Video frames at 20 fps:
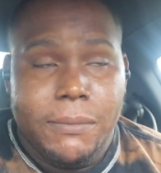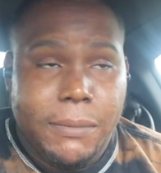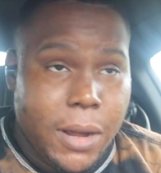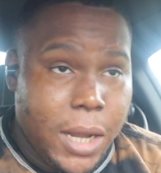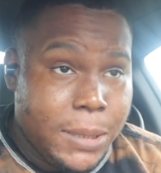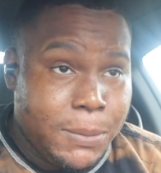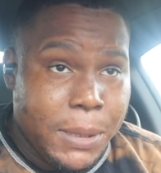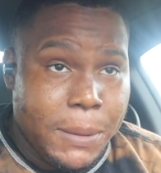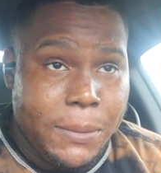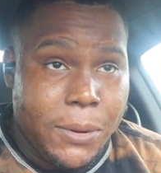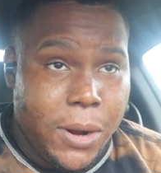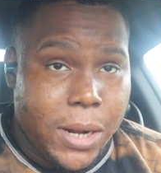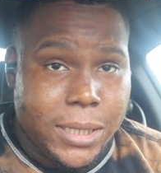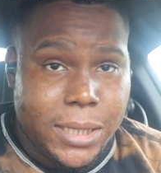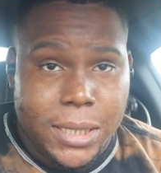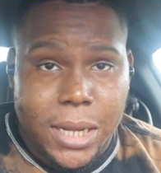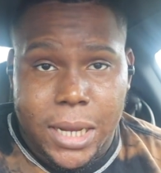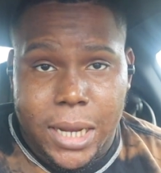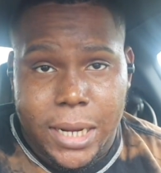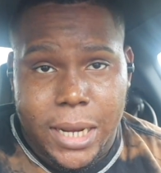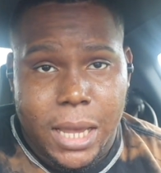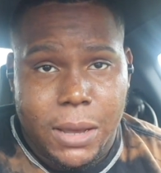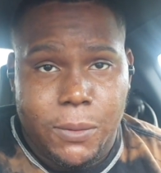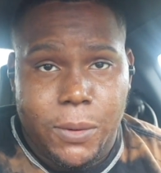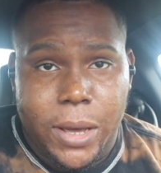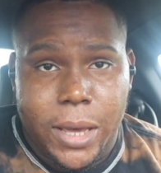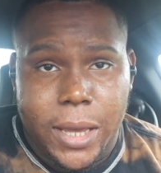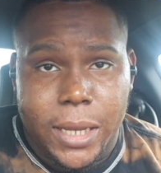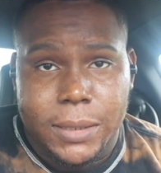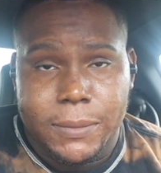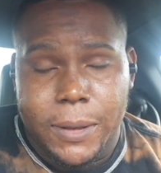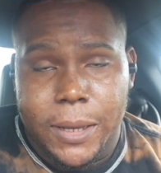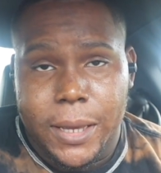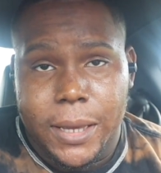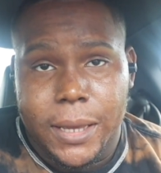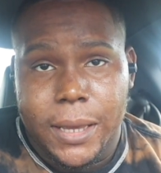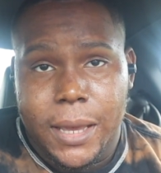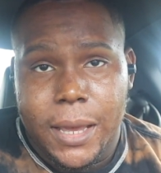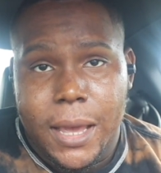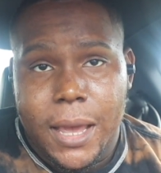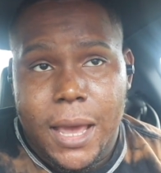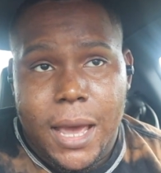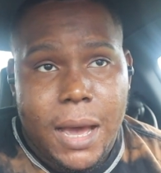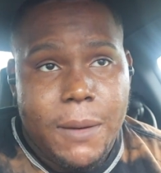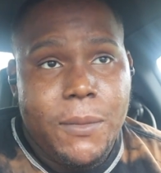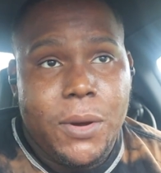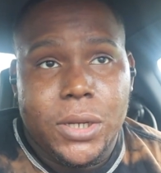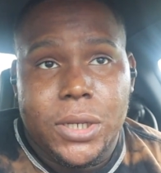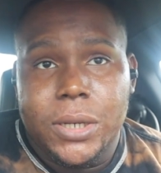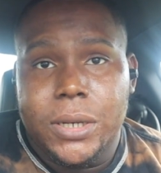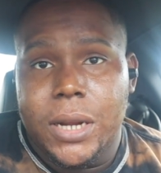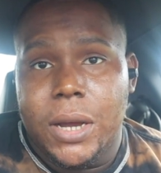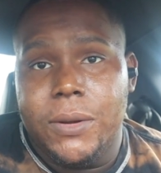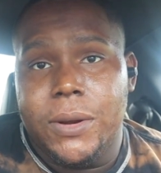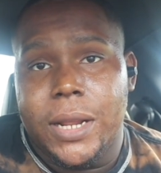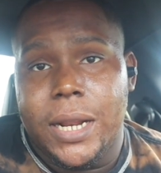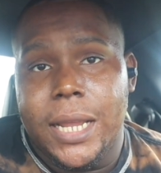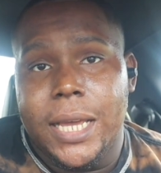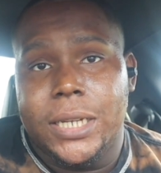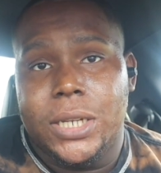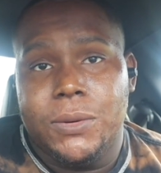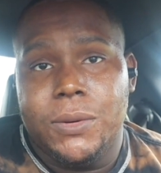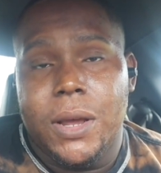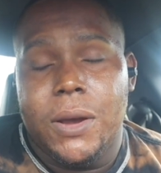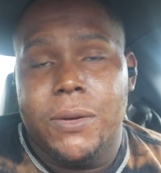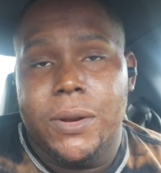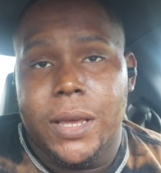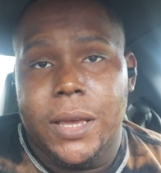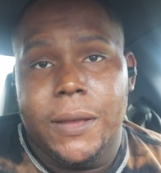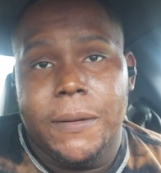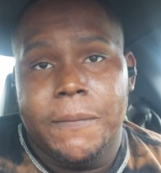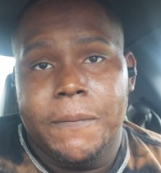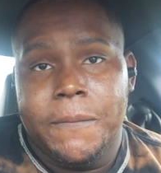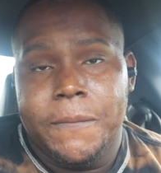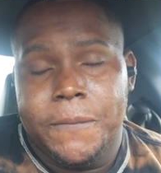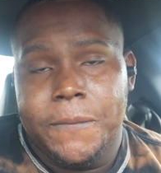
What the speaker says: Most people are stuck in their ways, man. I want you to know, let you know that.